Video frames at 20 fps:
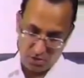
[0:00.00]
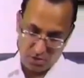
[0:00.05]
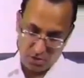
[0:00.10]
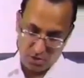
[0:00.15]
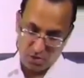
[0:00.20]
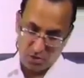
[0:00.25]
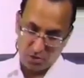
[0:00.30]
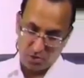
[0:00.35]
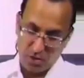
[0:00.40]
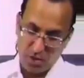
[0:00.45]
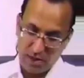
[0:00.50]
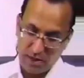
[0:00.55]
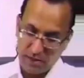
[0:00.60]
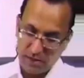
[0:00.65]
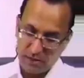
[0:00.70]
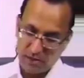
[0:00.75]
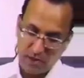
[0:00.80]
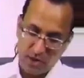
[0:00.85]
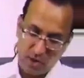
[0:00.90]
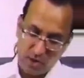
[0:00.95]
So, eye
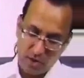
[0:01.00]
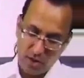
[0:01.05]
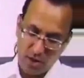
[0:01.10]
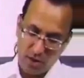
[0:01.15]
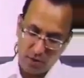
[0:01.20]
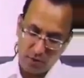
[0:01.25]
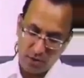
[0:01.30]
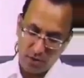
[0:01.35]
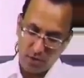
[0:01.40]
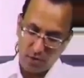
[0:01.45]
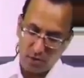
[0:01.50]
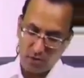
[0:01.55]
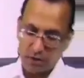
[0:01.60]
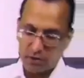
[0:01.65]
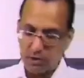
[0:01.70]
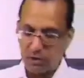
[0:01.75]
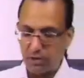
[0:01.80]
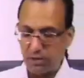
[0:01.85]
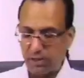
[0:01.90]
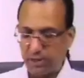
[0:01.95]
is down and out
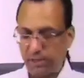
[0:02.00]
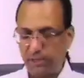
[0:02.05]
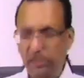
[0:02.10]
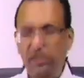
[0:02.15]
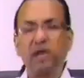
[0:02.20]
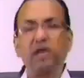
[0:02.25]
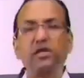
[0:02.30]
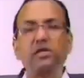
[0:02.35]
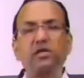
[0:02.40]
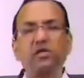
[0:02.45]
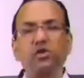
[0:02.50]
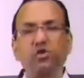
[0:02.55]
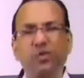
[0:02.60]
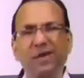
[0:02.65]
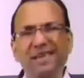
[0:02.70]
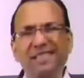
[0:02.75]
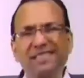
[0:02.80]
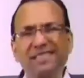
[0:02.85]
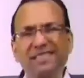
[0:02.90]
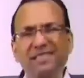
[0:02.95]
intorsion. There is a
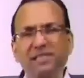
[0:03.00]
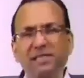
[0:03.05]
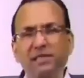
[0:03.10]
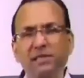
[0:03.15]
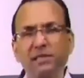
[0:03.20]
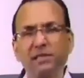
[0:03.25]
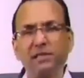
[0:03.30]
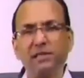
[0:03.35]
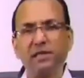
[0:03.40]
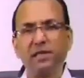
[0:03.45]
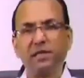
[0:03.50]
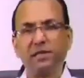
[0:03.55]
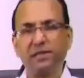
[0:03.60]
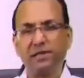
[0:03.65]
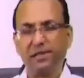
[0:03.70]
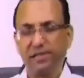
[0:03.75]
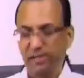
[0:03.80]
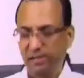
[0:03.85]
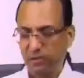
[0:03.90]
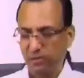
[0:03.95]
squint. Yes, there
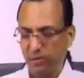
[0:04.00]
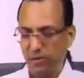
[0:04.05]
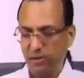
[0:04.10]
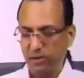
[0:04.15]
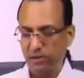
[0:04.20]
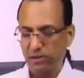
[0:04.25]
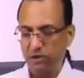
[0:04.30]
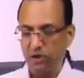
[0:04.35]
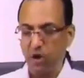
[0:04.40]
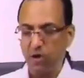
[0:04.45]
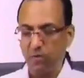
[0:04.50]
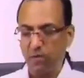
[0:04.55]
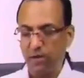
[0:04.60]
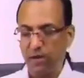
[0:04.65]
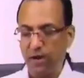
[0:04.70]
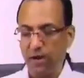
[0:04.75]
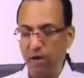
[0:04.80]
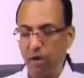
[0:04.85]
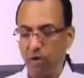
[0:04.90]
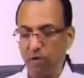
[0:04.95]
is a squint, downward
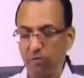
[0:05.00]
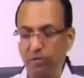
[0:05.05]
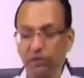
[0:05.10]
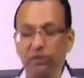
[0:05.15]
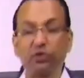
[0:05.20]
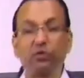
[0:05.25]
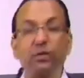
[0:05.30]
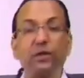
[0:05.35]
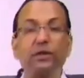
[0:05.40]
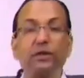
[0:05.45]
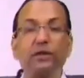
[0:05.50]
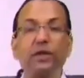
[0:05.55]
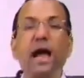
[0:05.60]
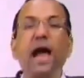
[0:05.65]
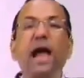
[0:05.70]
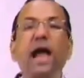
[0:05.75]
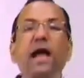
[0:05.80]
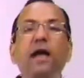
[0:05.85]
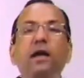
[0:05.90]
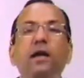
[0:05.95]
and outward squint.
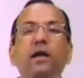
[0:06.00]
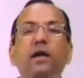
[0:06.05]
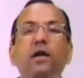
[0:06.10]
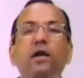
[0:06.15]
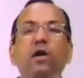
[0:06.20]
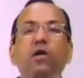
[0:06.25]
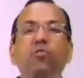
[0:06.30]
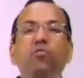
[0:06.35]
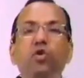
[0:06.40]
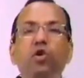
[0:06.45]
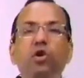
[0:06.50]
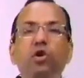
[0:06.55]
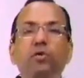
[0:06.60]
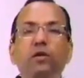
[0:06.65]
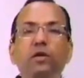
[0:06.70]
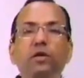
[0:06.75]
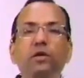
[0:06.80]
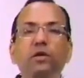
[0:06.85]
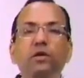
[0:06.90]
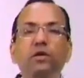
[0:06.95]
And
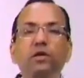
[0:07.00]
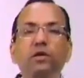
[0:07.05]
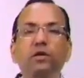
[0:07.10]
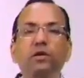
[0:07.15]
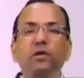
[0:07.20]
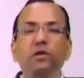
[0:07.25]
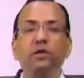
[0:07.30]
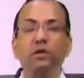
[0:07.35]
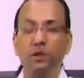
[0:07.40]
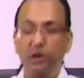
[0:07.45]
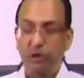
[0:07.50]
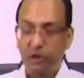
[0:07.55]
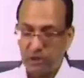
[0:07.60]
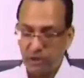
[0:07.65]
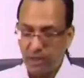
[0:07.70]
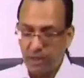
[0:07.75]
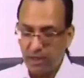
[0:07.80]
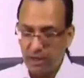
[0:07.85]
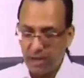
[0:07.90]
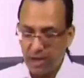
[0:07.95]
moreover,
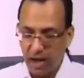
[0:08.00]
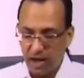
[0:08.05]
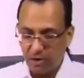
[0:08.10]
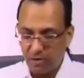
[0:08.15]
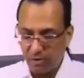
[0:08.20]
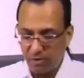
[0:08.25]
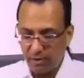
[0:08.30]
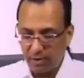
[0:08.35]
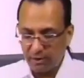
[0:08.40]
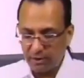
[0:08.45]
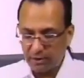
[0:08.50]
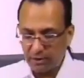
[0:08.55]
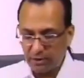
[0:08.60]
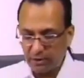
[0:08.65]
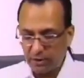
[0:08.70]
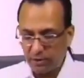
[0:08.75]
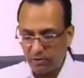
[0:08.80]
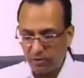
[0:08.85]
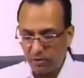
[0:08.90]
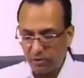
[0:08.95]
see, lateral rectus
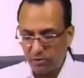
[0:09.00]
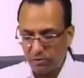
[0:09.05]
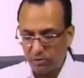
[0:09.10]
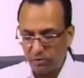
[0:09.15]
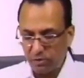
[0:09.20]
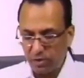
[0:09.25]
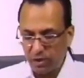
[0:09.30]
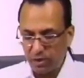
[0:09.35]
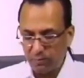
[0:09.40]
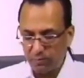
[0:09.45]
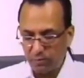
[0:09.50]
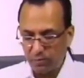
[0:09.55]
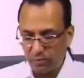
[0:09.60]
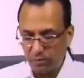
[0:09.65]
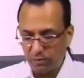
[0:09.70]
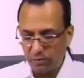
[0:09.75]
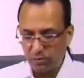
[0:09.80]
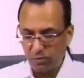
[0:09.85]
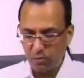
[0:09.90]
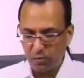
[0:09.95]
is also
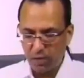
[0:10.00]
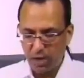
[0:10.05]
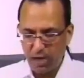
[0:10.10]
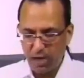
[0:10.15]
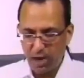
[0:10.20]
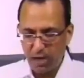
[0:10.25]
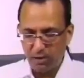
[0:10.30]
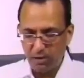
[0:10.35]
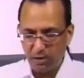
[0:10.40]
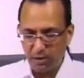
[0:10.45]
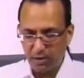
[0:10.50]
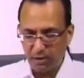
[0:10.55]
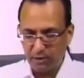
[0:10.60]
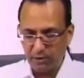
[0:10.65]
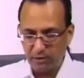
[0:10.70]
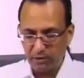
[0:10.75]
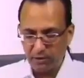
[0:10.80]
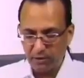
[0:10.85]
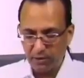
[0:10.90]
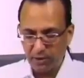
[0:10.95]
unopposed. Why lateral
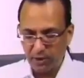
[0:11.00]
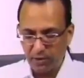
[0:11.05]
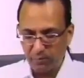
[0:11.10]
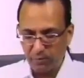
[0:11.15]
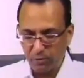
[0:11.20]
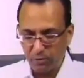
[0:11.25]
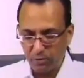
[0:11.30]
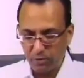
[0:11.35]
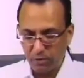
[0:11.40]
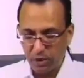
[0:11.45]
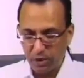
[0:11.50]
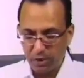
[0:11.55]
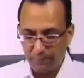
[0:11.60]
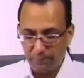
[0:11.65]
rectus is unopposed?